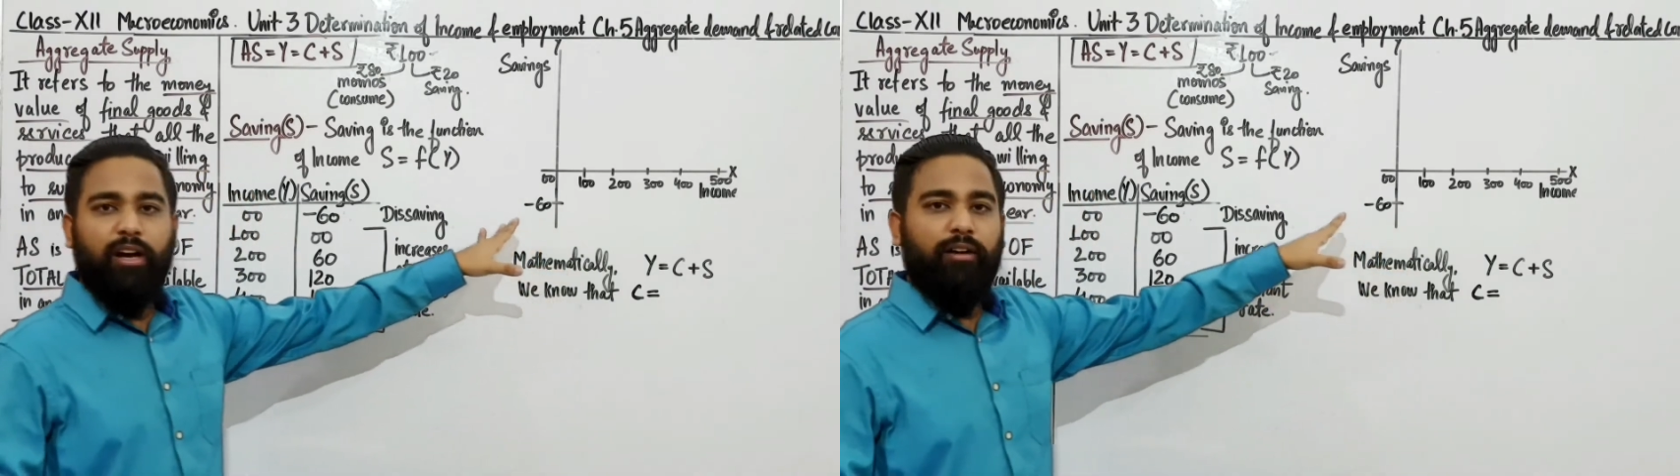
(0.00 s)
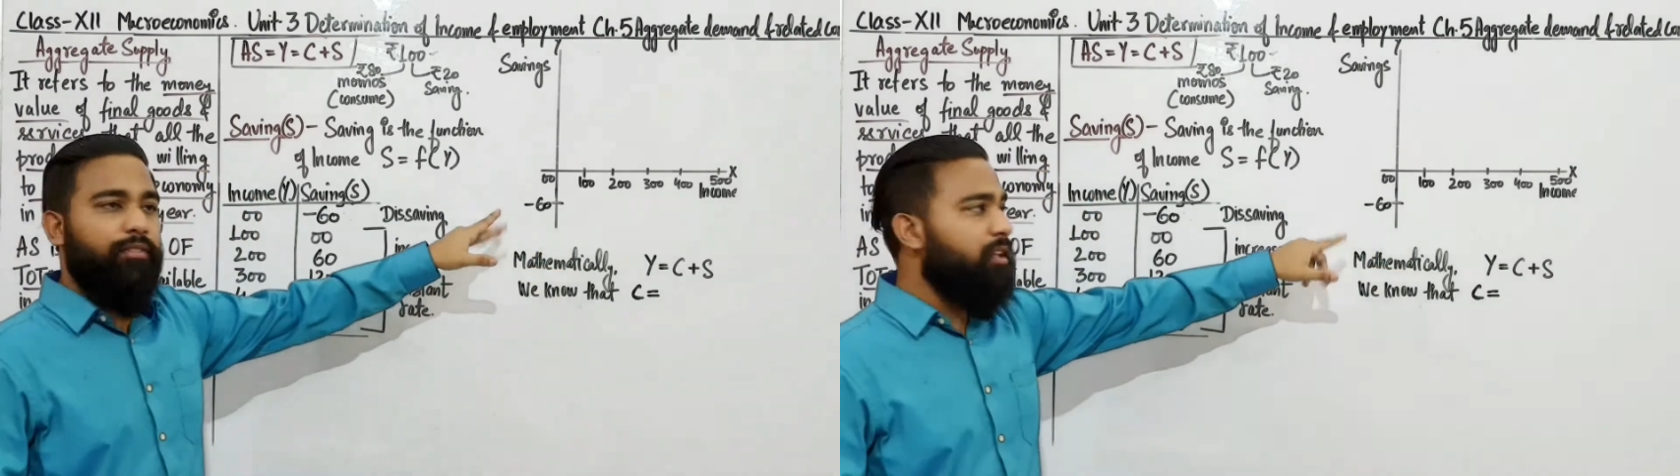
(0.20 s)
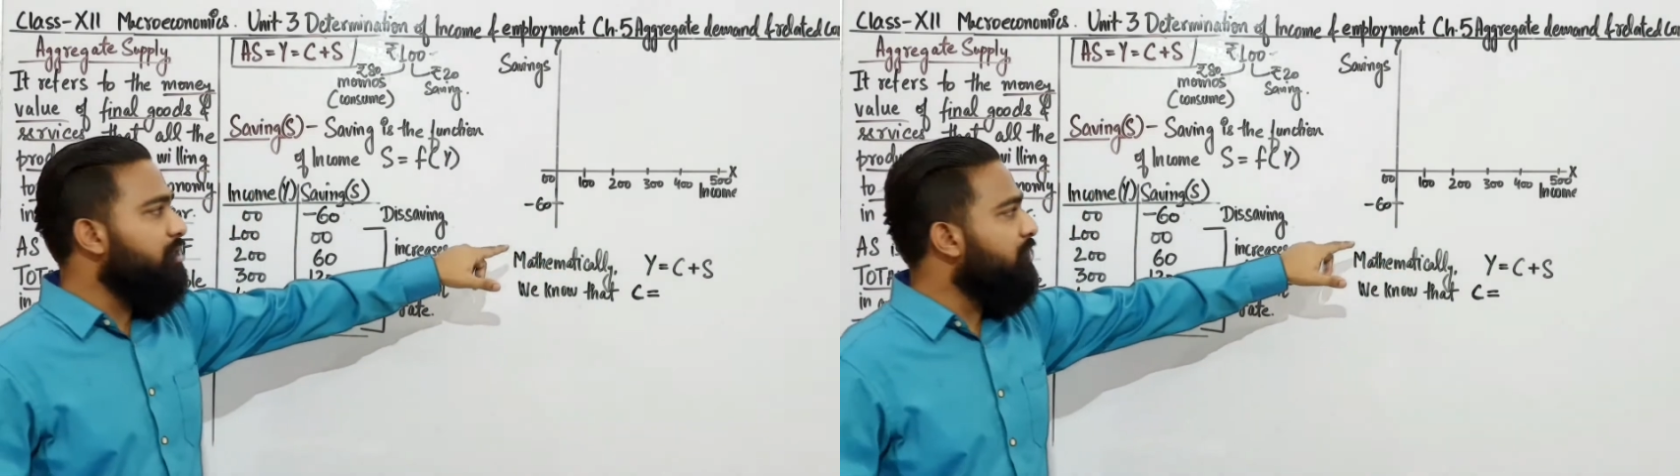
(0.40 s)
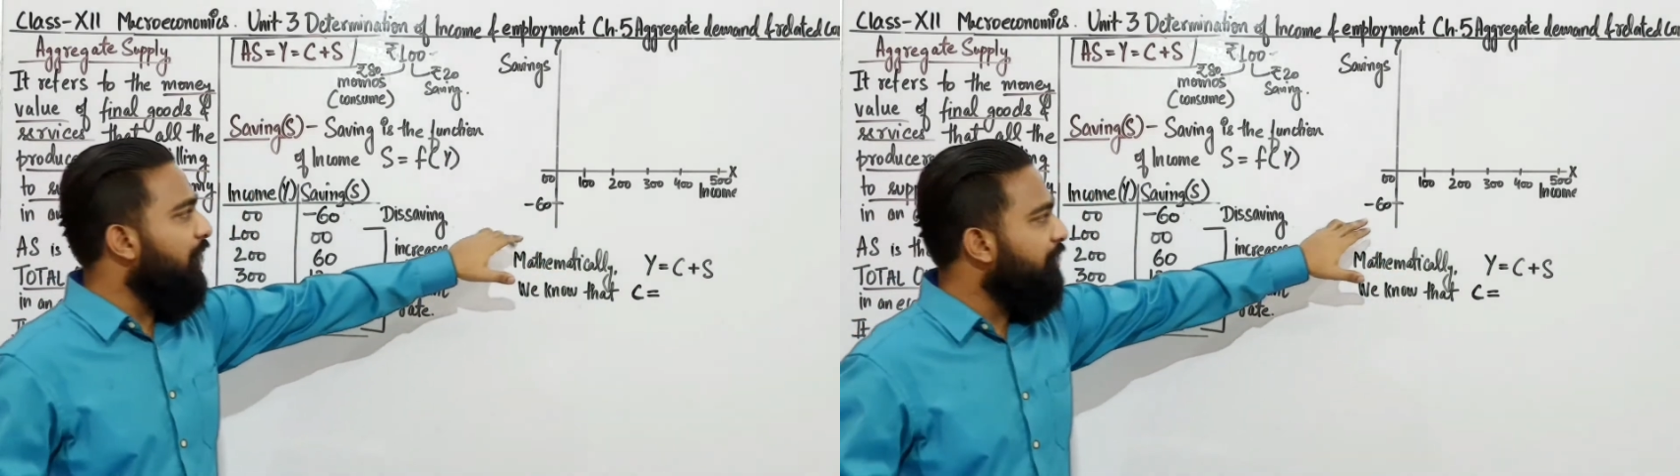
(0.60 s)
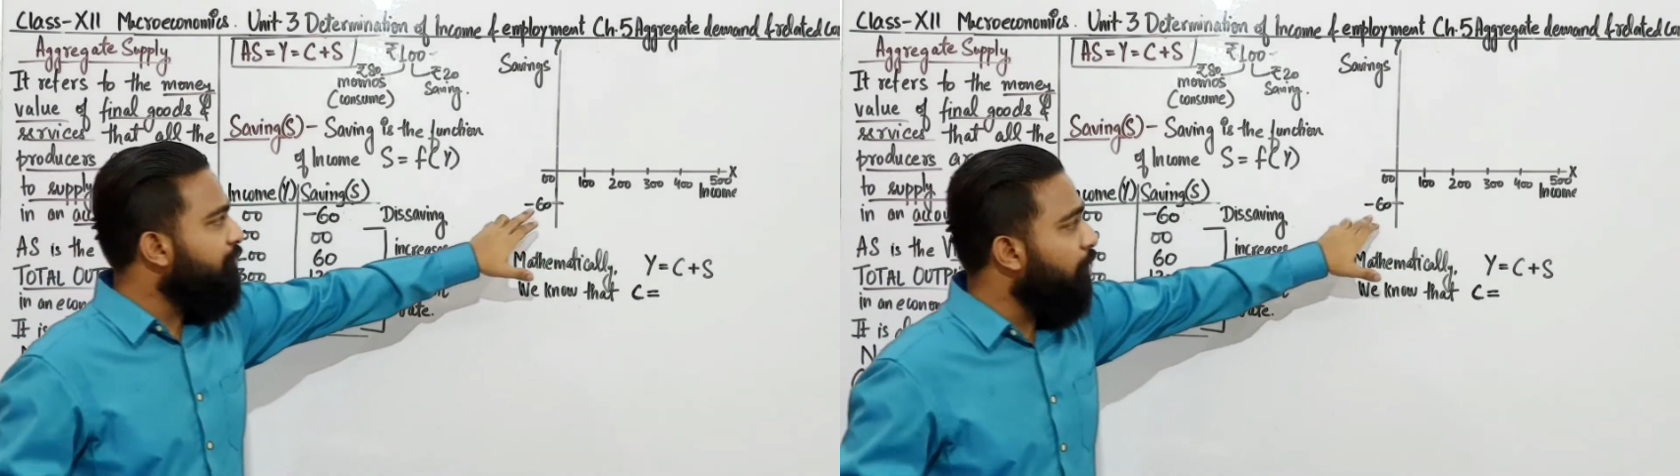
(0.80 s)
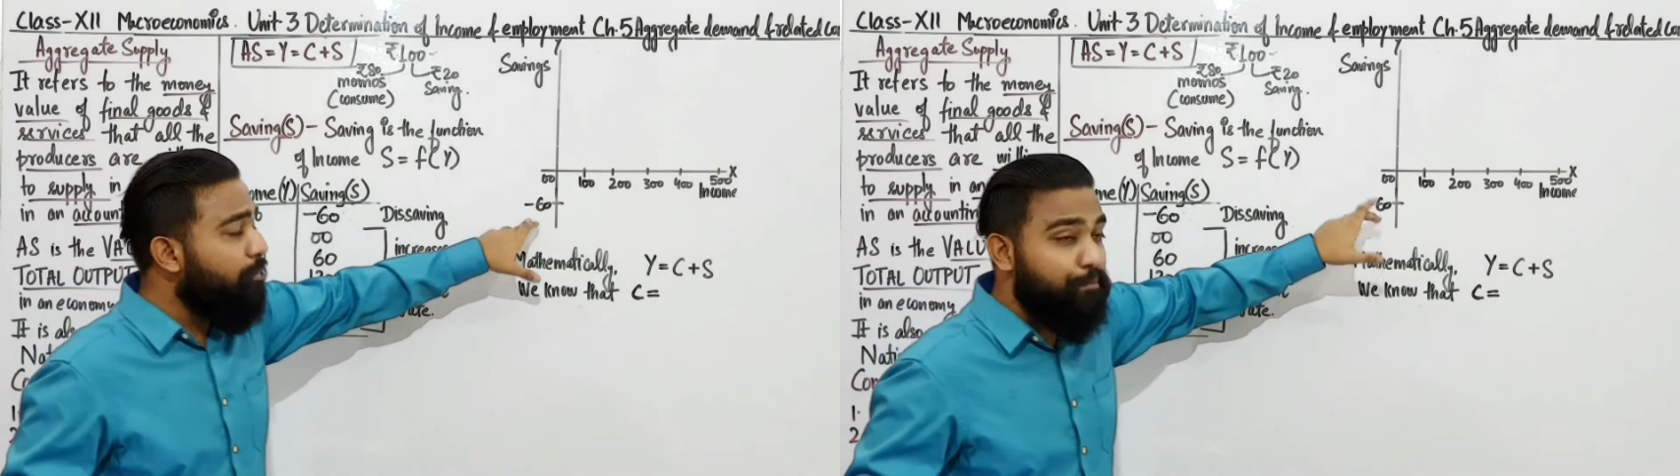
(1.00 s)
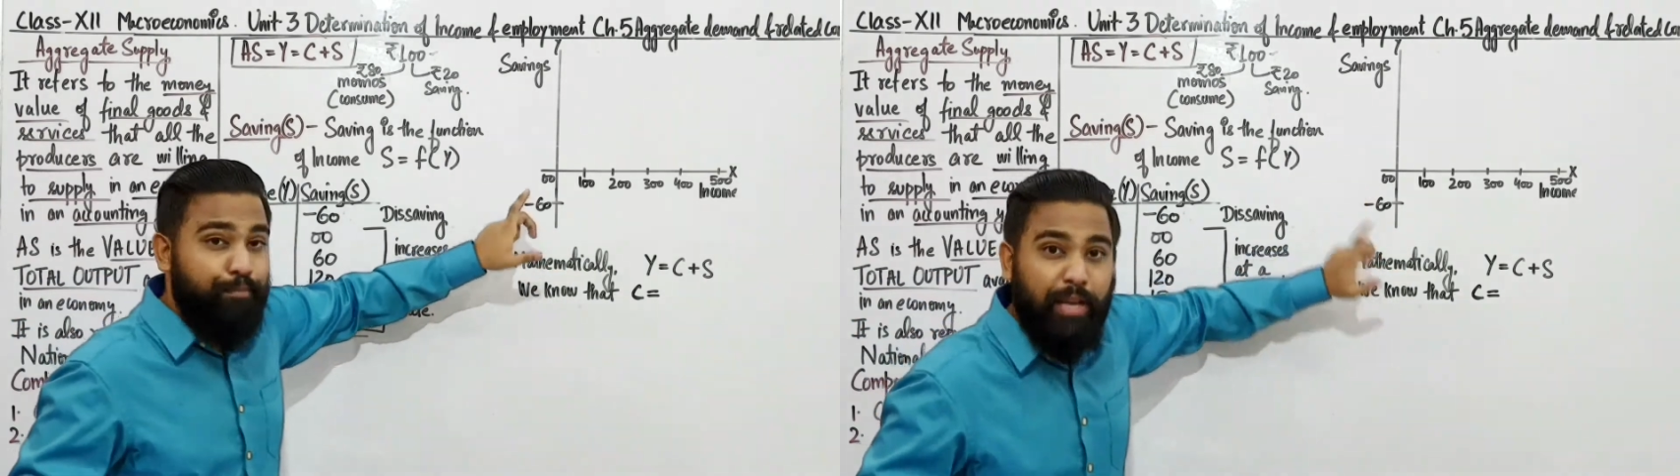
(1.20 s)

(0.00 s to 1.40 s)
curve will start from